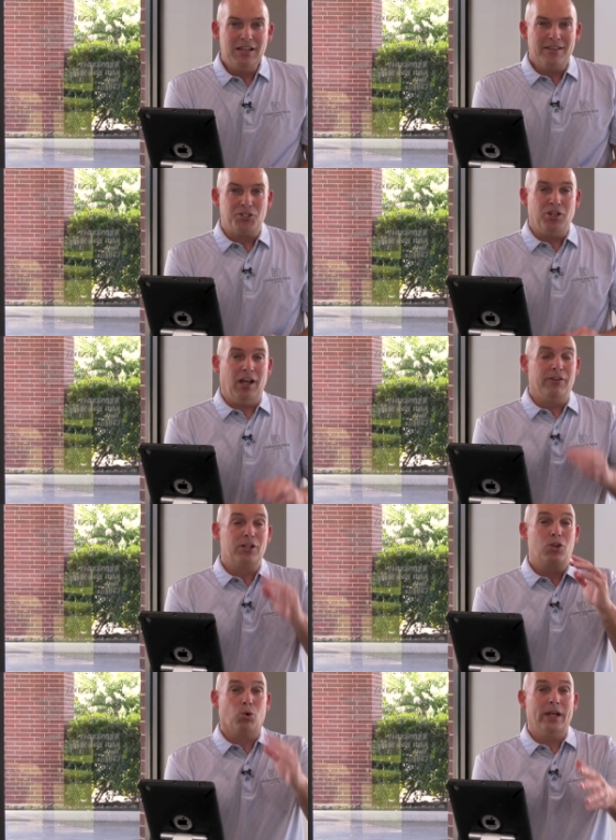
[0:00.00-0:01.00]
that you have a
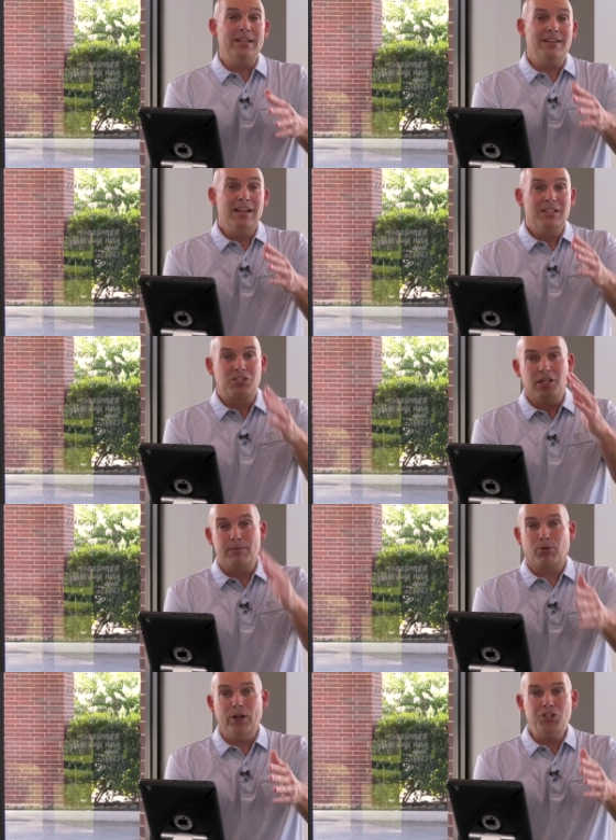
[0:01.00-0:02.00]
great
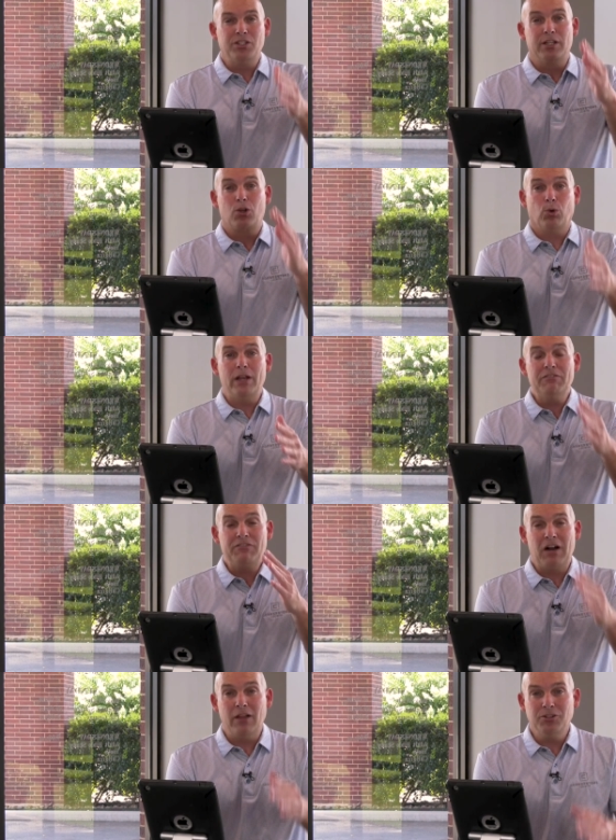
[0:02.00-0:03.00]
celebration, a great
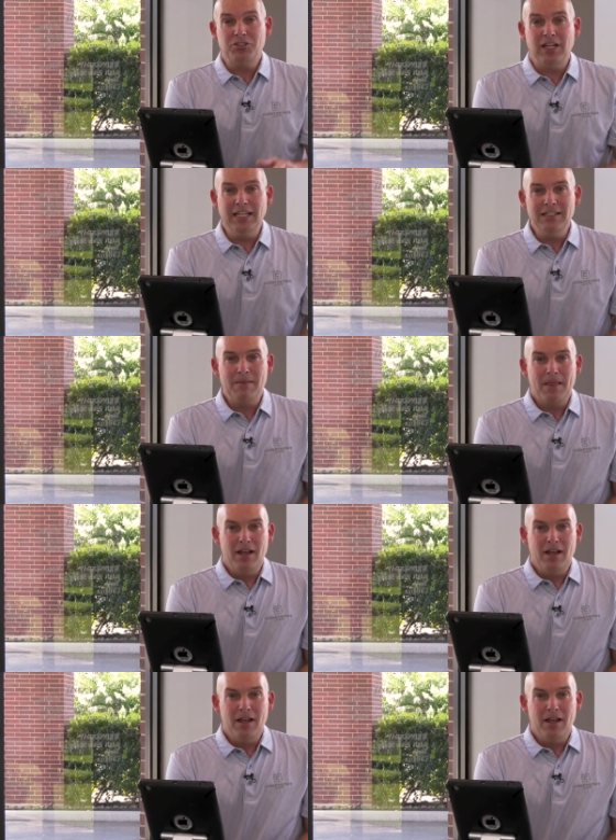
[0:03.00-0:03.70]
Father's Day.